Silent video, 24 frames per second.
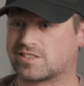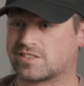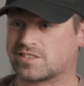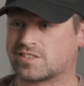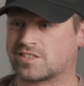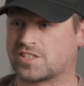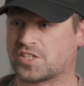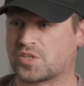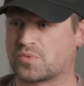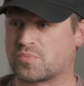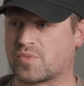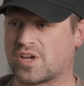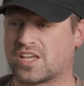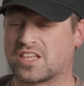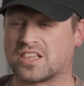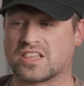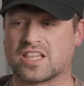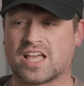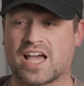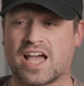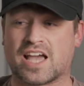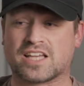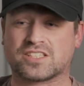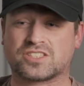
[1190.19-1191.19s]
like my
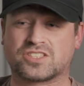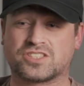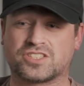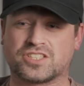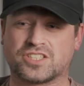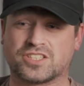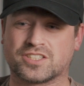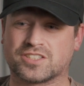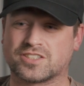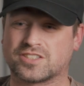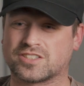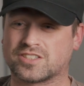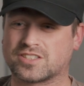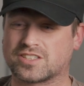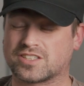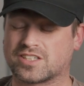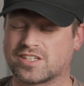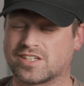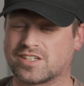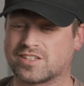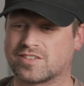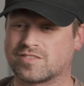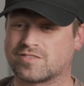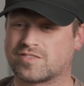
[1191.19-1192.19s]
last year
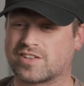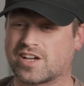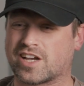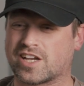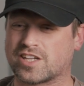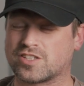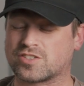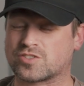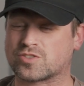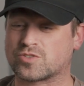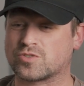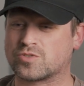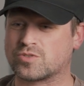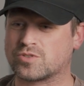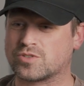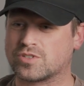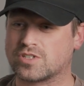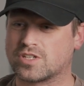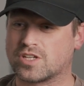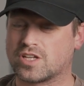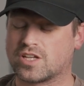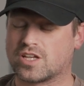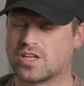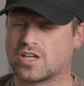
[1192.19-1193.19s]
of high
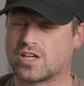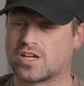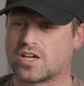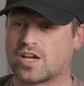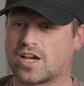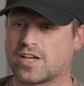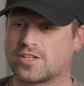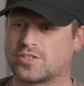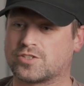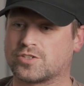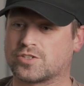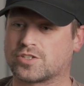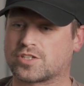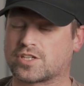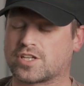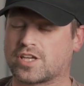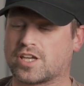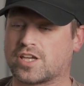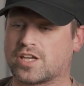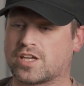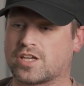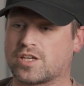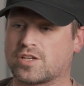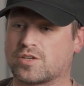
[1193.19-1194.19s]
school, I took
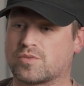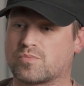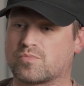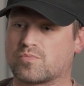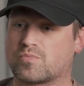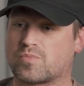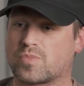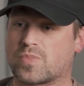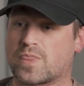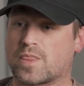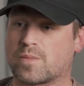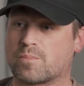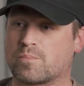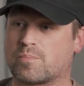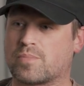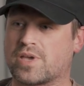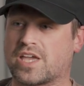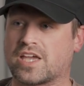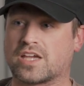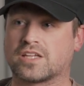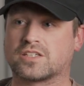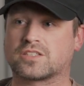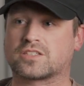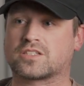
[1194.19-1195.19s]
a
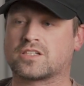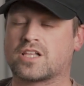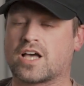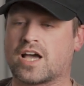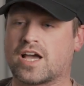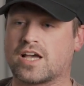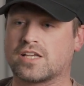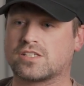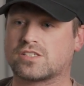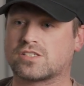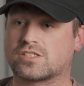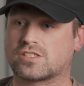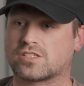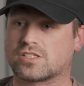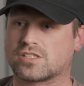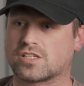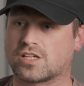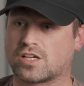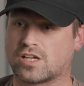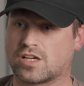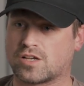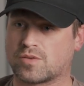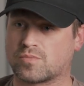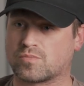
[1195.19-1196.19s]
band class,
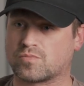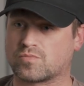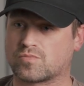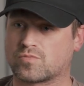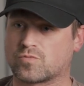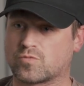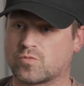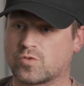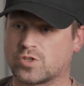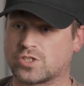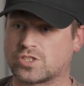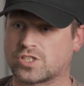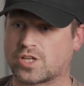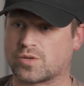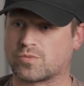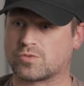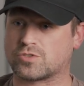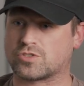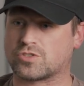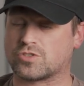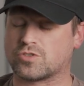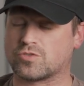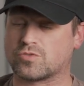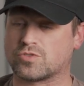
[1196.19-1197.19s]
which I
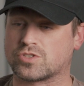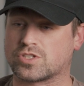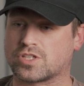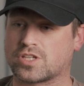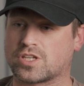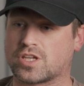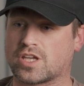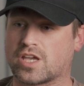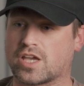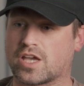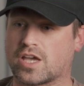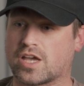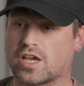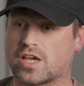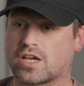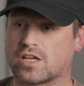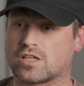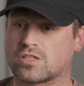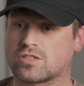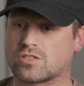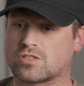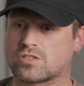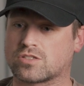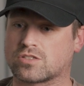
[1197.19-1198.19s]
was using
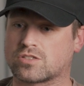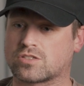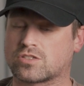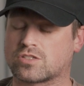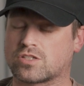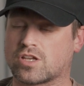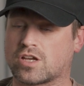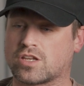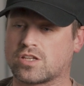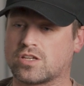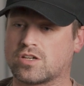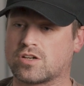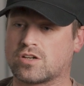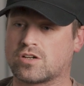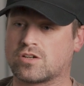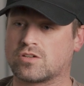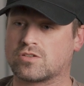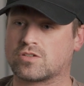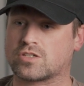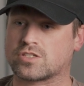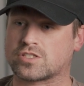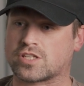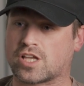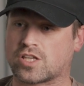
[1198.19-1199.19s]
as study
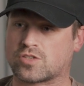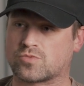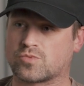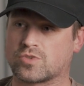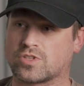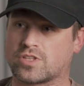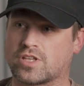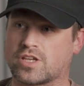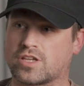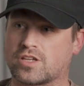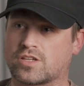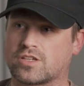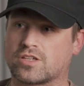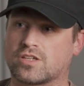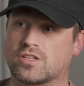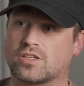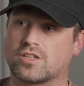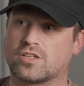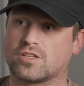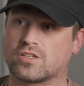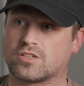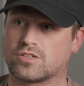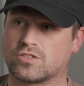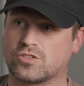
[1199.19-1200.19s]
hall, because that's what like
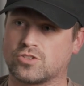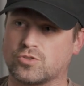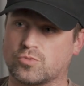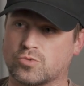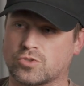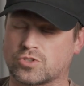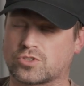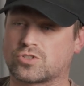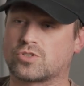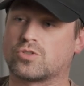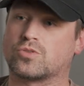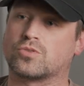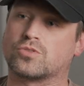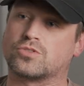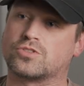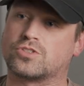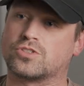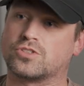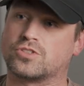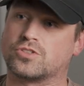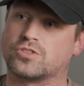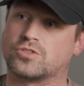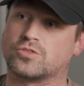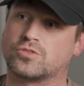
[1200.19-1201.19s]
you were told
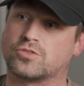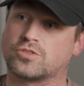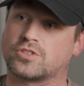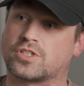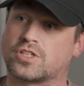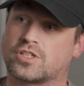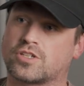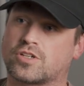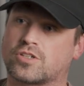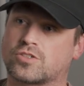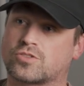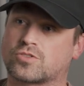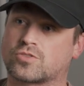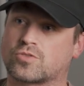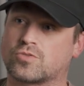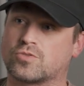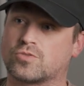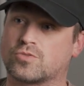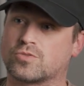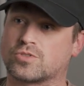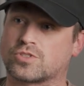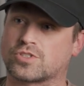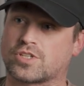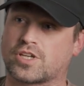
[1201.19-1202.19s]
to do at our
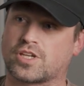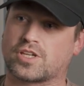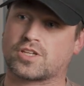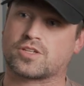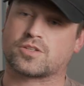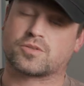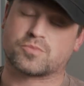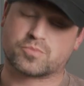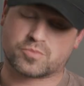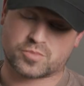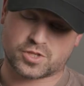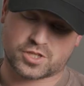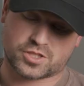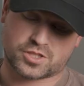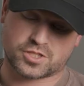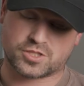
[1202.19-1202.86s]
school, was like pick